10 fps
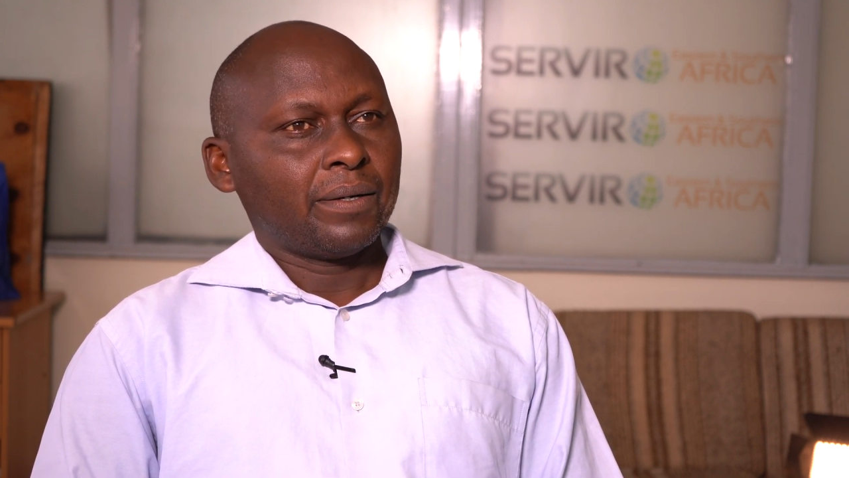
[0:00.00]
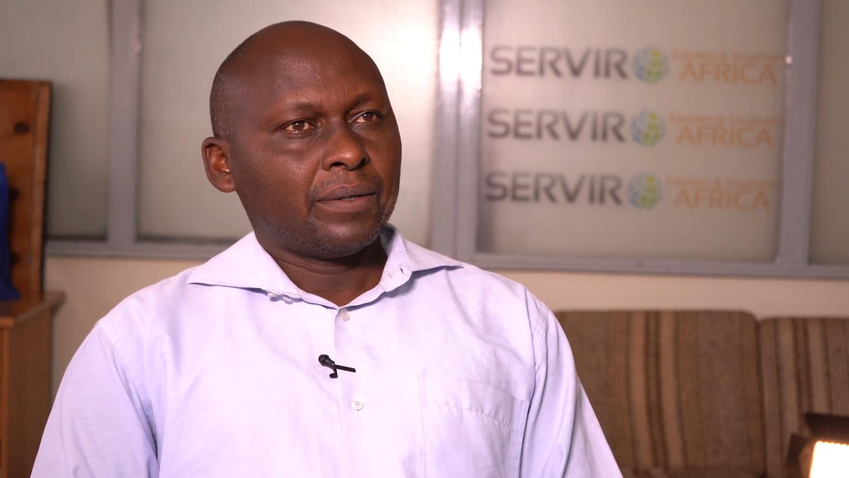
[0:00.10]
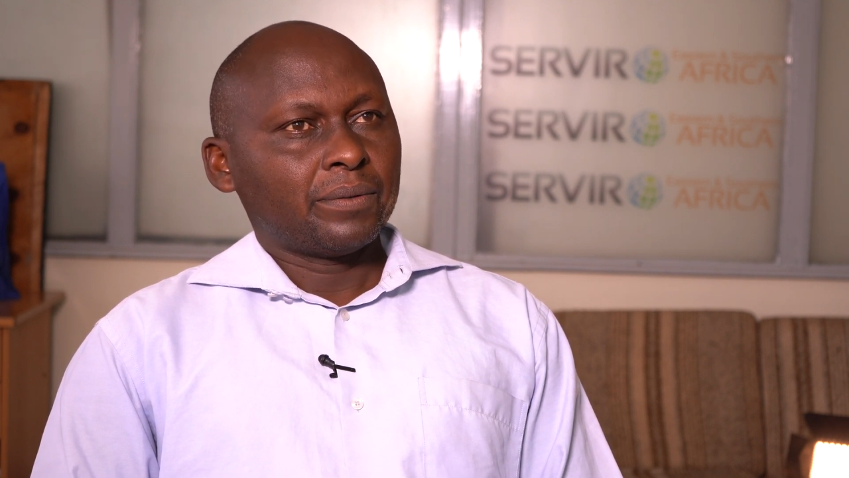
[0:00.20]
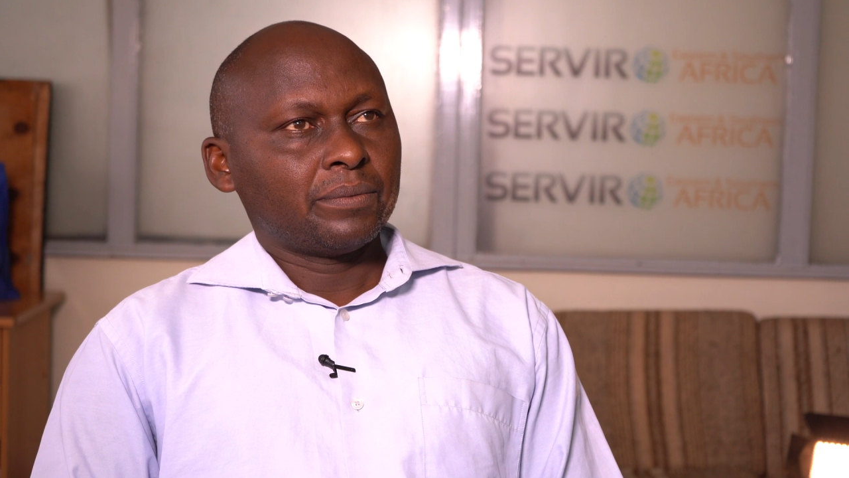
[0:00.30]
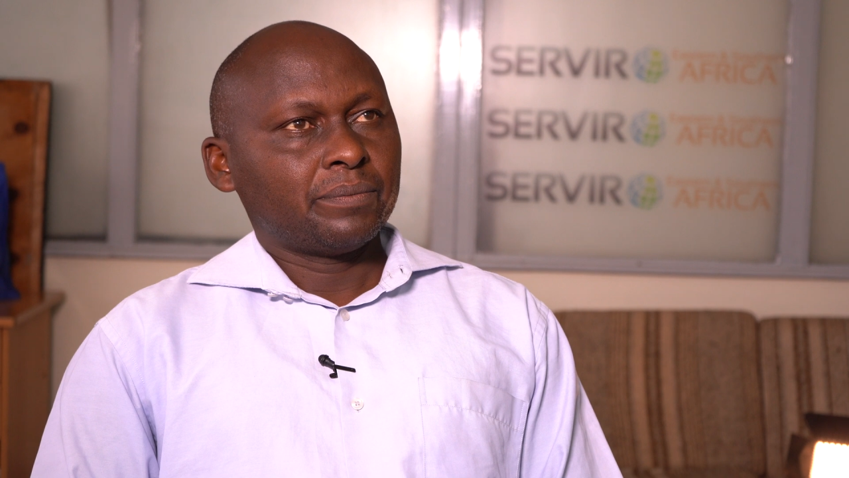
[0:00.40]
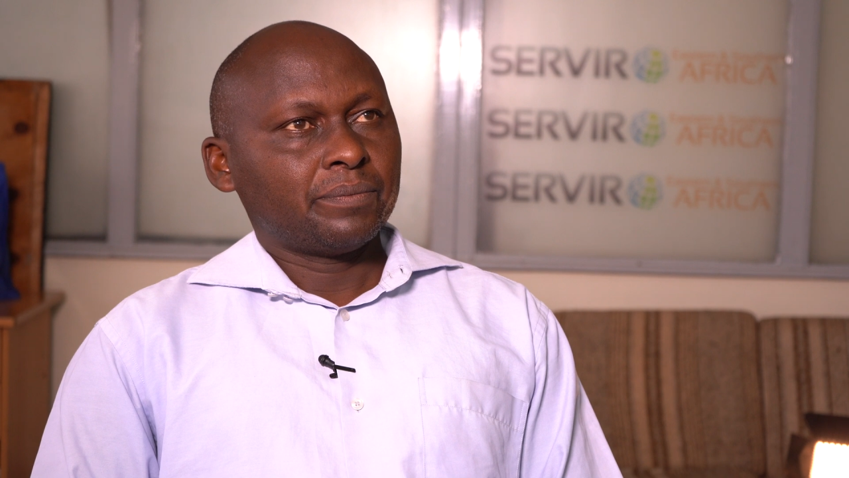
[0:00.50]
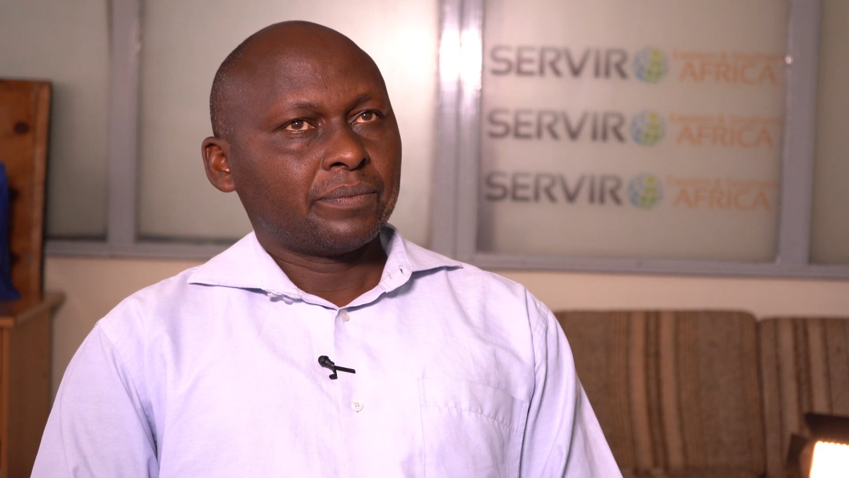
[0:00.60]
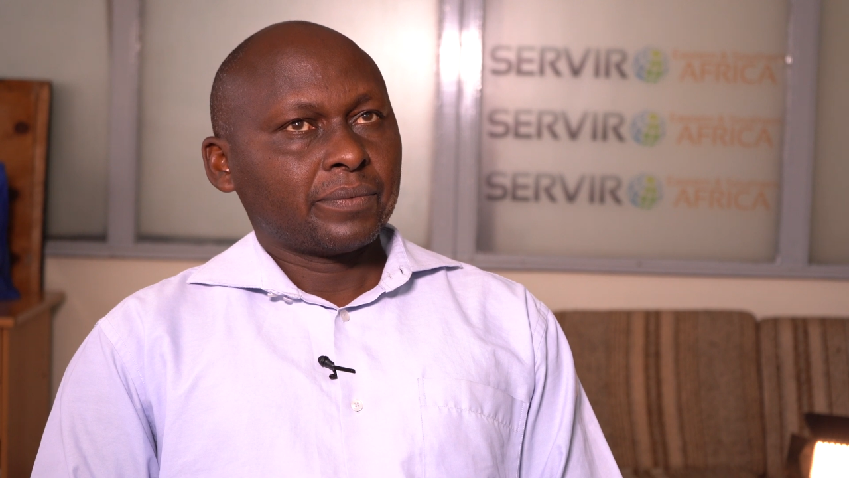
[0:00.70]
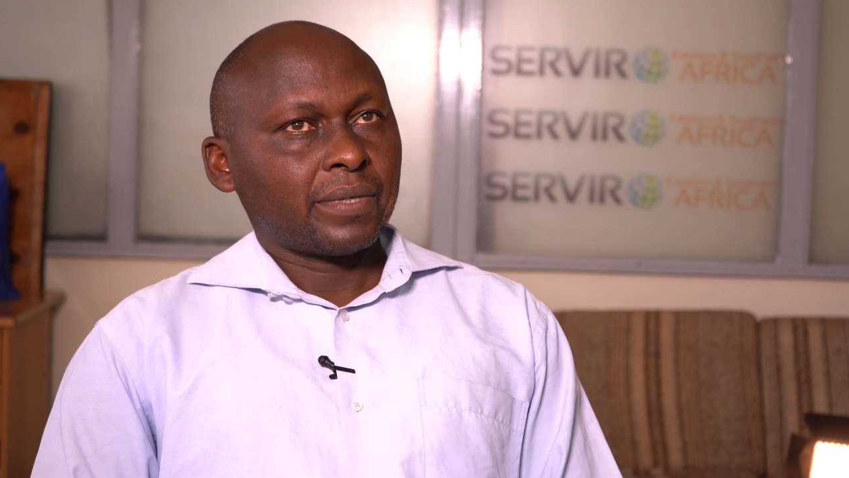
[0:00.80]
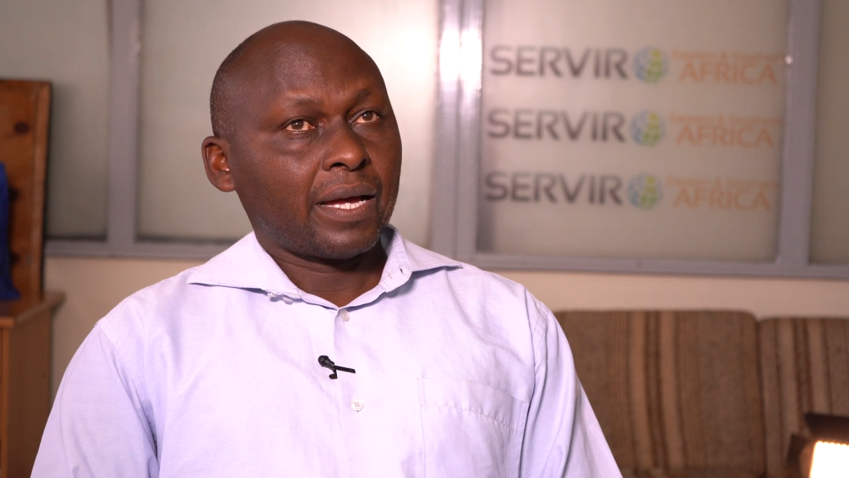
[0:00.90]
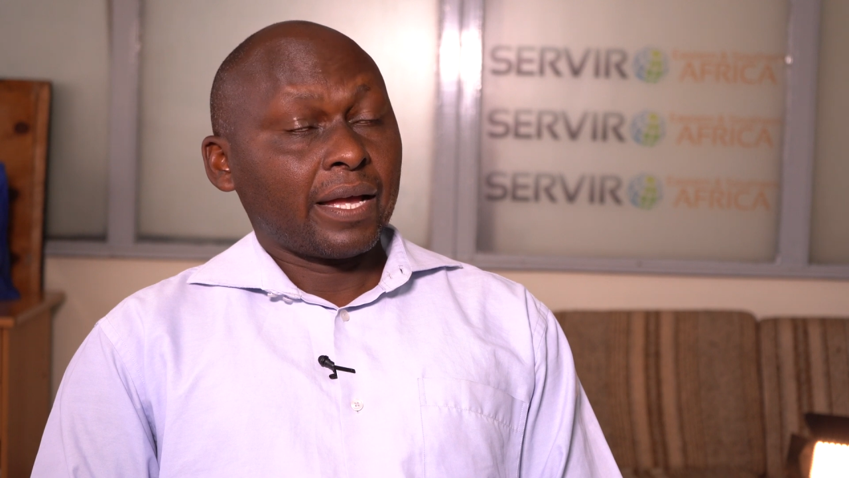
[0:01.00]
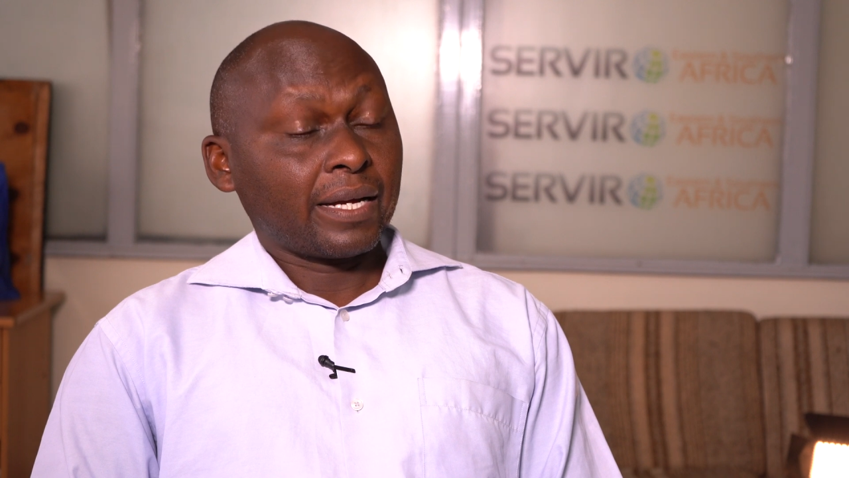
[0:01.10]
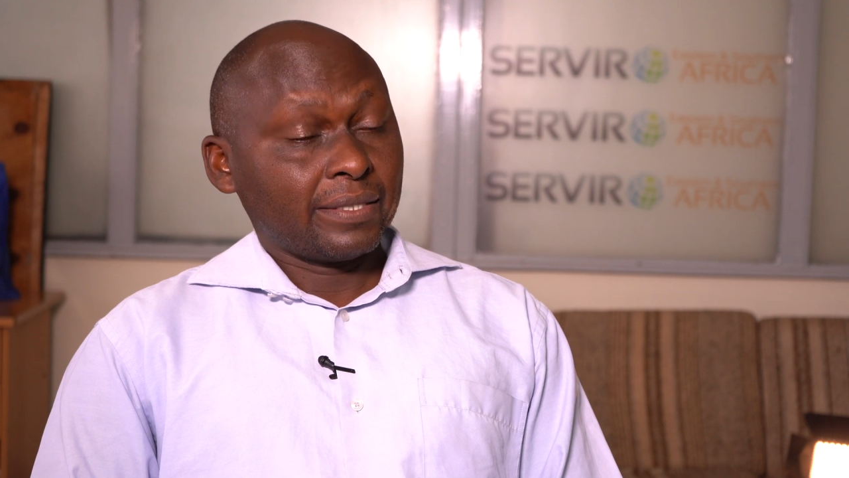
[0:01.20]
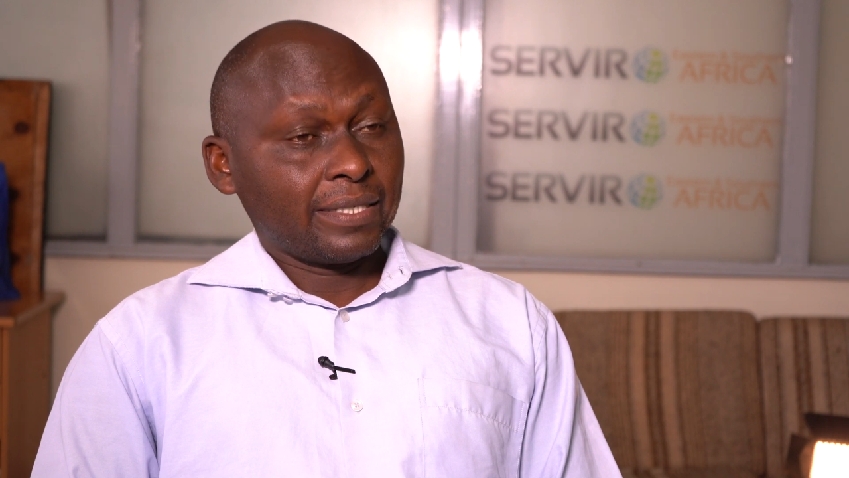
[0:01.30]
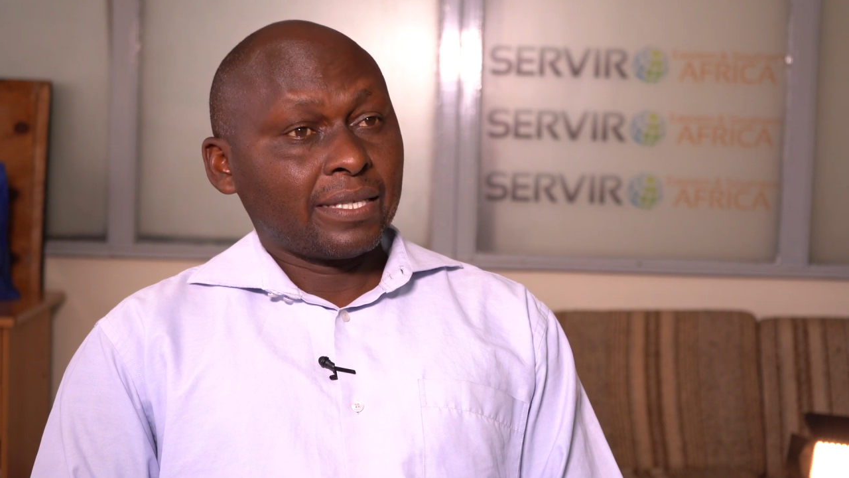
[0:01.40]
I
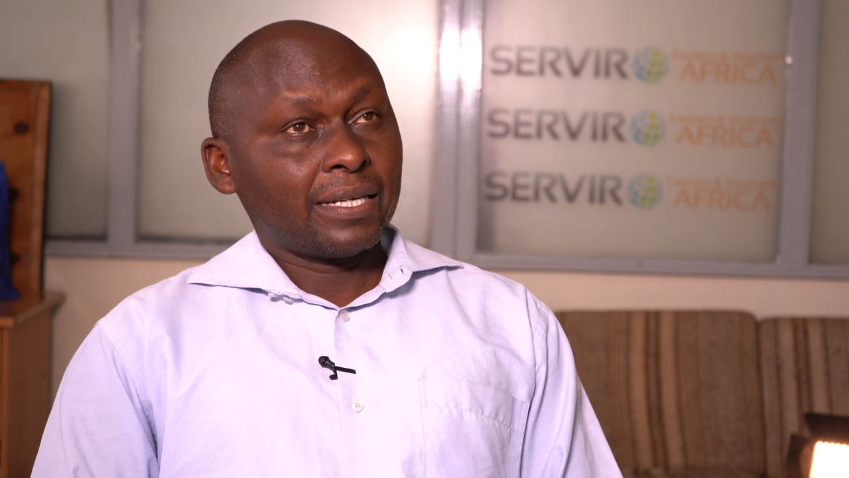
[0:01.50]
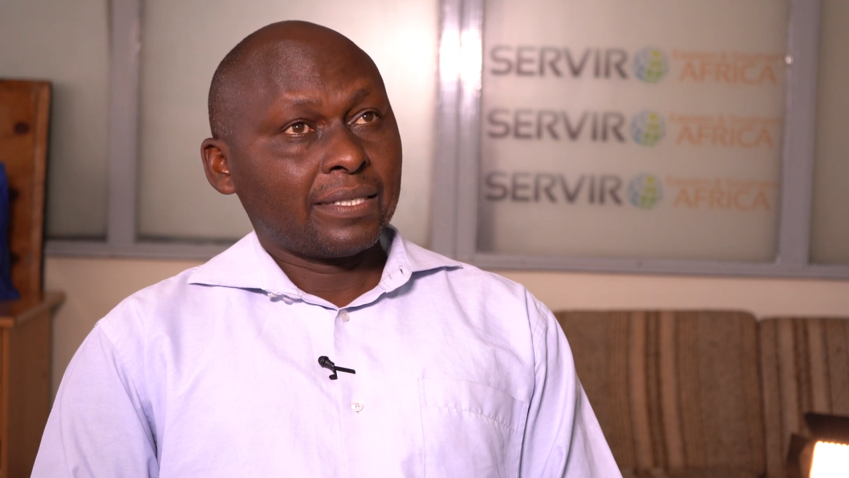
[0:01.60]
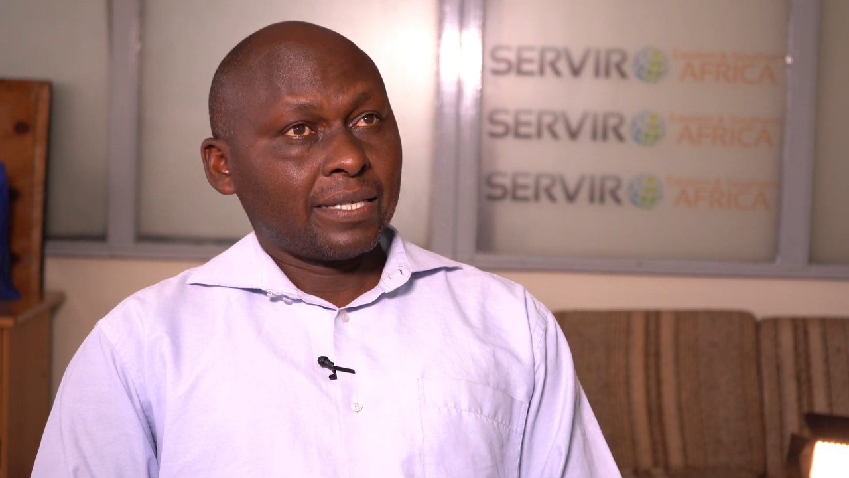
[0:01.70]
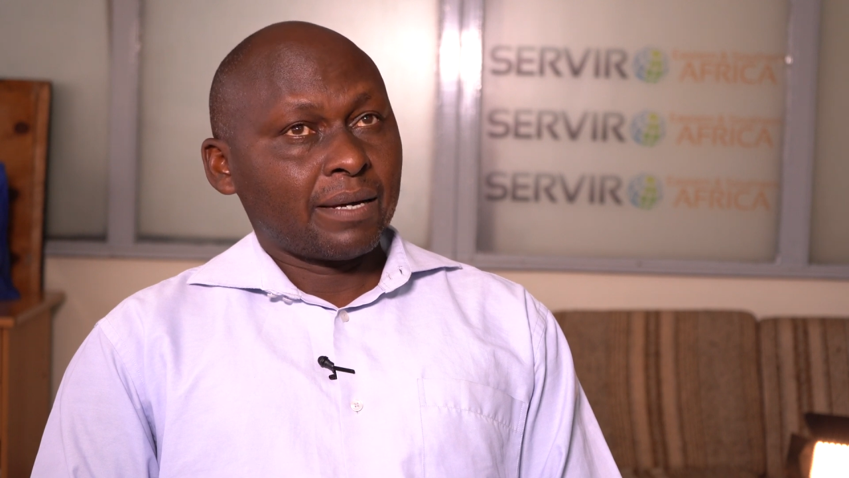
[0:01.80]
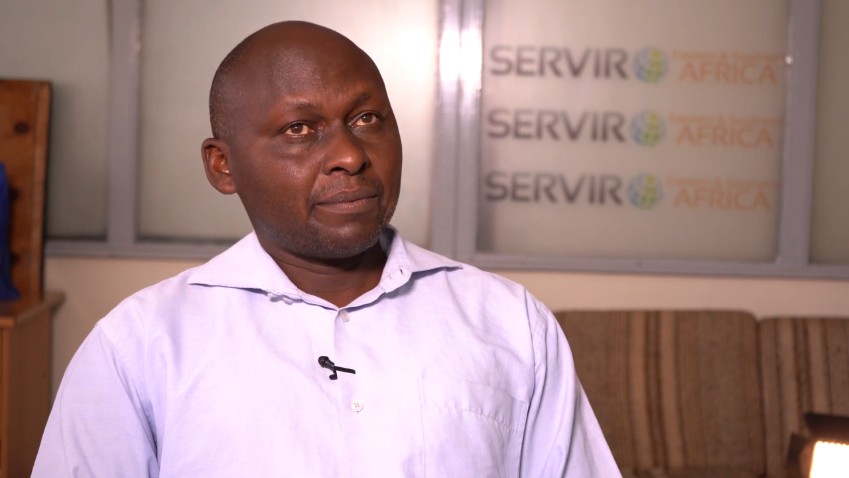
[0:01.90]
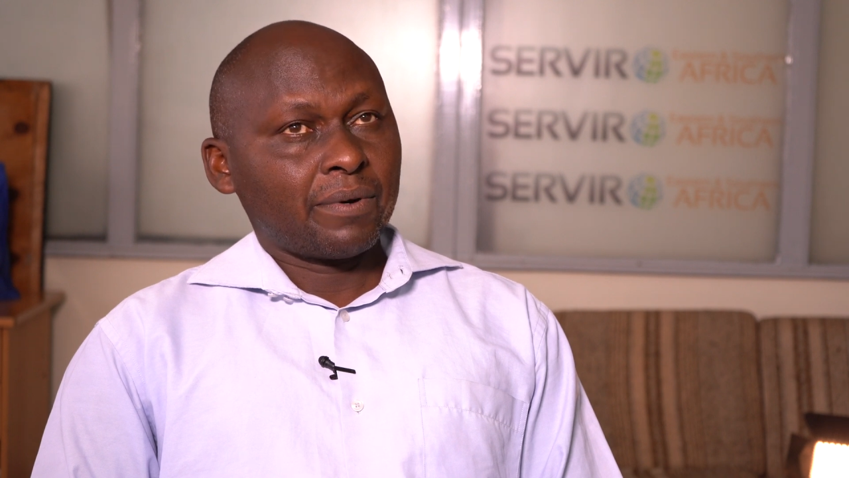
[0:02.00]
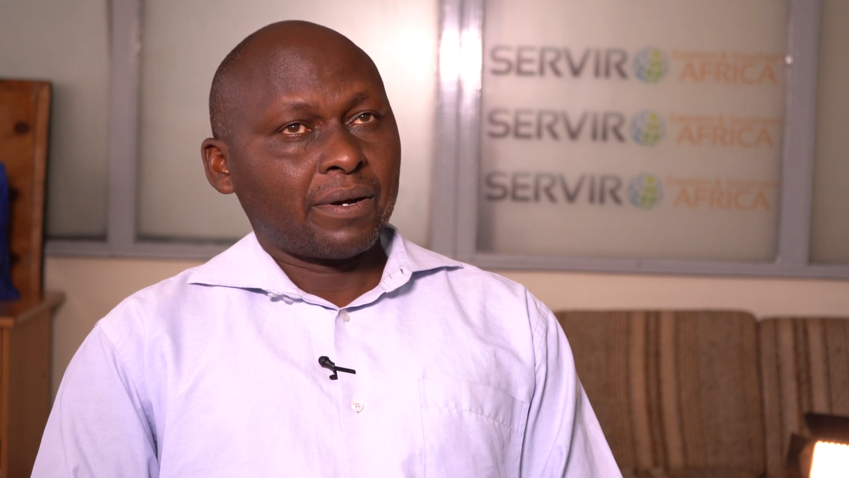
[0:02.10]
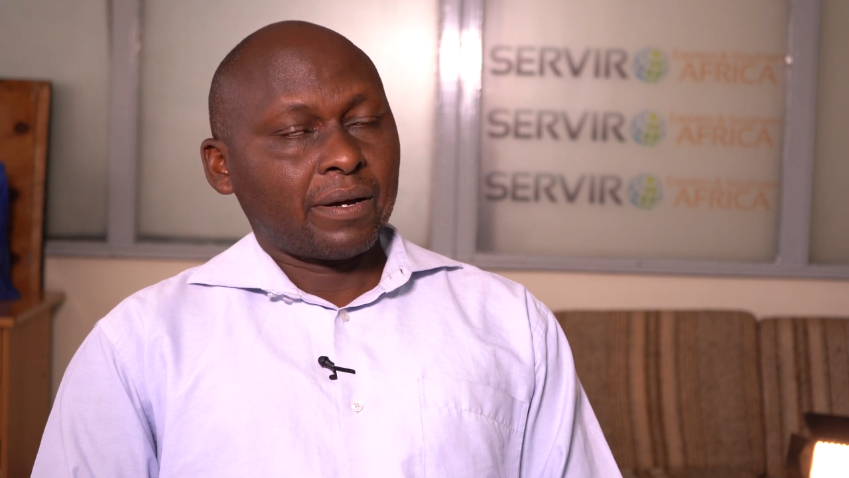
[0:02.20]
can see that they are